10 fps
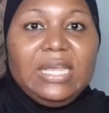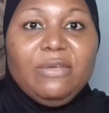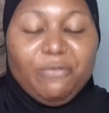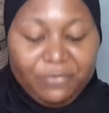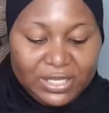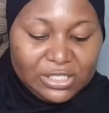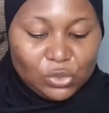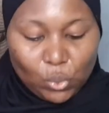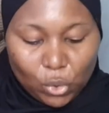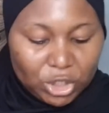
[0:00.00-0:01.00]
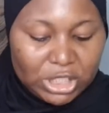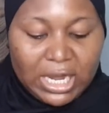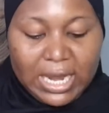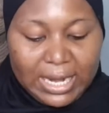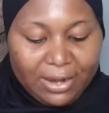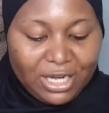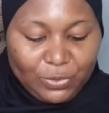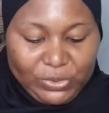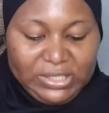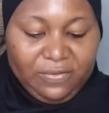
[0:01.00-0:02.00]
face wash. La
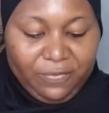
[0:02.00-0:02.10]
Roche-Posay